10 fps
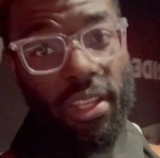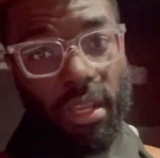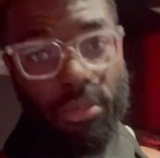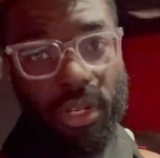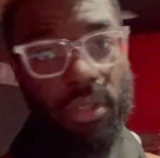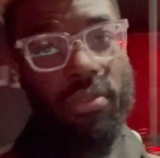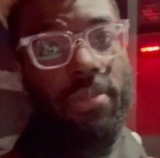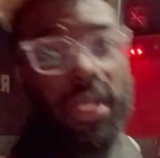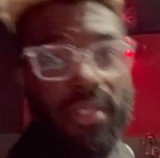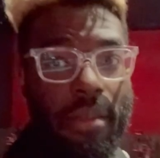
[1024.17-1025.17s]
I'm trying to lose
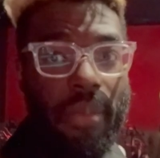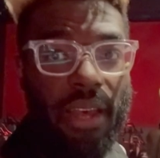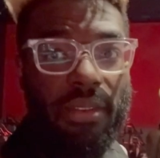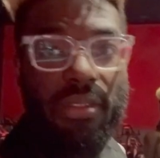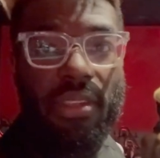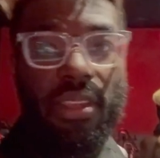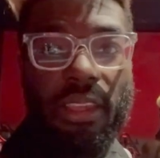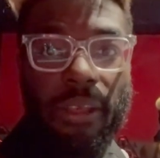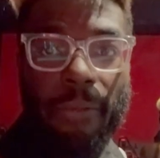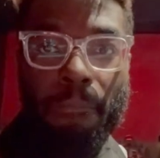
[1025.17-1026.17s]
about 10 pounds
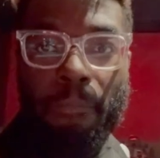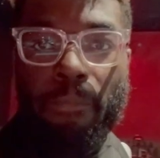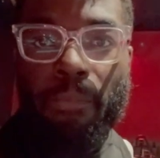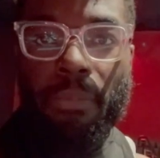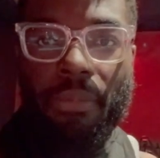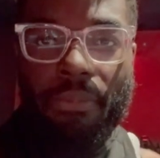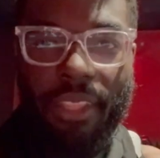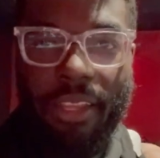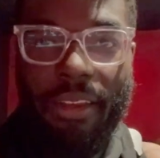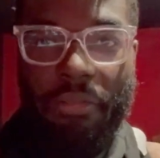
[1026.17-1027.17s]

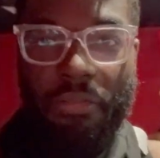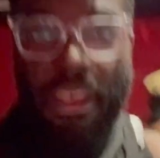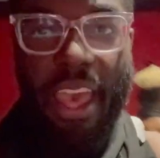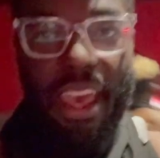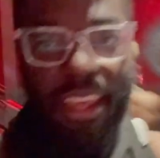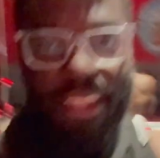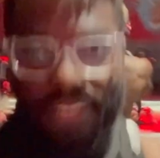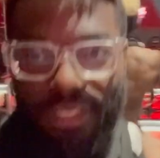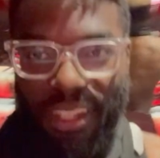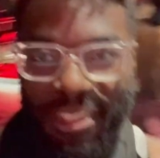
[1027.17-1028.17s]
of fat.
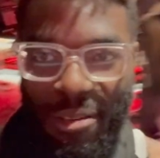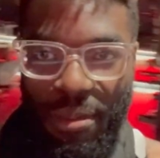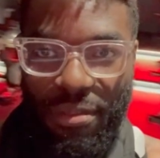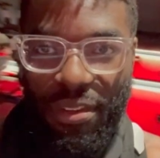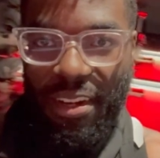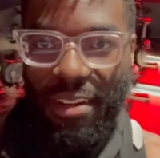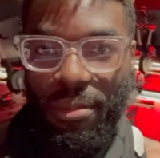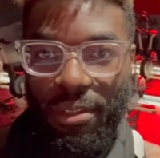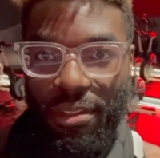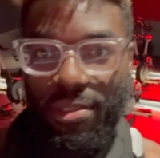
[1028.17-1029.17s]
So that's gonna be fun. I'm
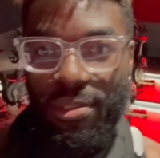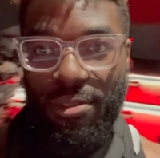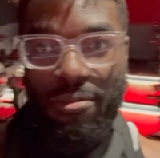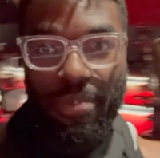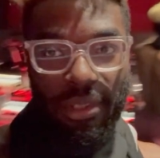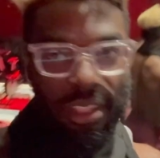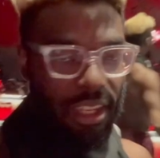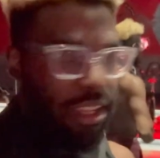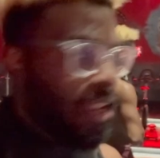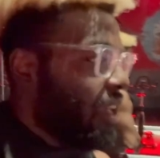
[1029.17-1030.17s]
gonna look super
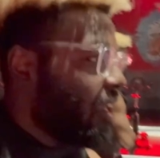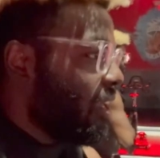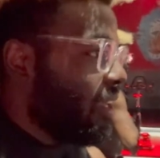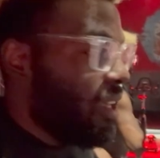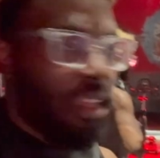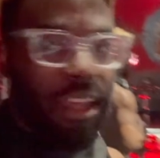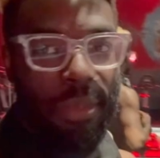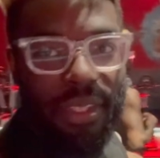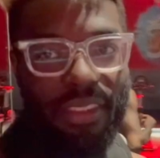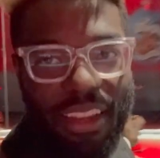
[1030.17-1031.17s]
lean. I'm
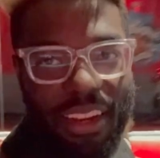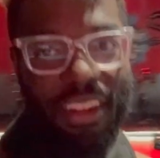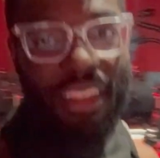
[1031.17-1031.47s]
excited.